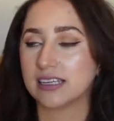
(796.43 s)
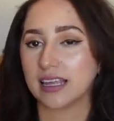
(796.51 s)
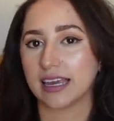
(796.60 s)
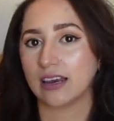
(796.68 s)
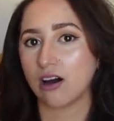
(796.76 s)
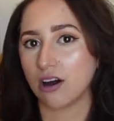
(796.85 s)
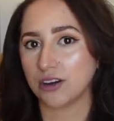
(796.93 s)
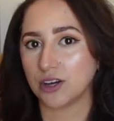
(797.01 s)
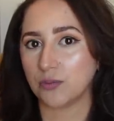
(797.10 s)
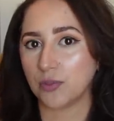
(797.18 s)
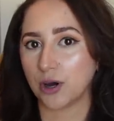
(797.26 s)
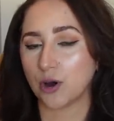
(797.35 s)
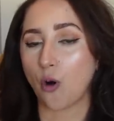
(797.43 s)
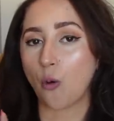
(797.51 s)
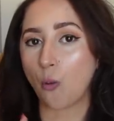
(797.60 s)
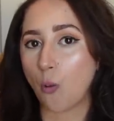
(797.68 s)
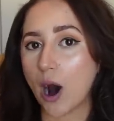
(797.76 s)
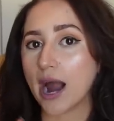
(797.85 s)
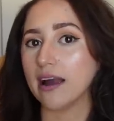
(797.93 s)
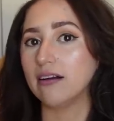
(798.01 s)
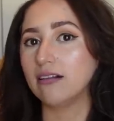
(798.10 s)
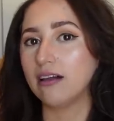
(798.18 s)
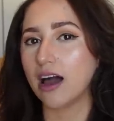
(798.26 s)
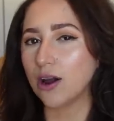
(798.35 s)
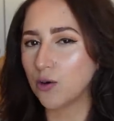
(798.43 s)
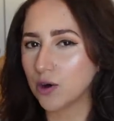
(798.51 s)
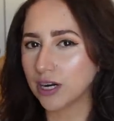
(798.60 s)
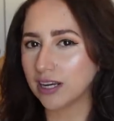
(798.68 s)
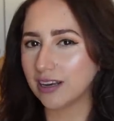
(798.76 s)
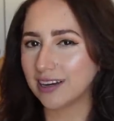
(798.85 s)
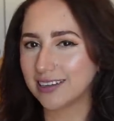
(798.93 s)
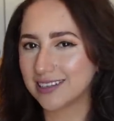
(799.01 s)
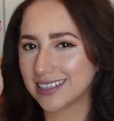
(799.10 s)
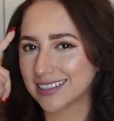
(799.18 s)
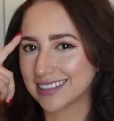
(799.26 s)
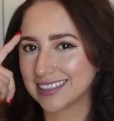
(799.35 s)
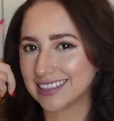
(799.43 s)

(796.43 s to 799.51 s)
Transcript: to like an audiobook while I organize.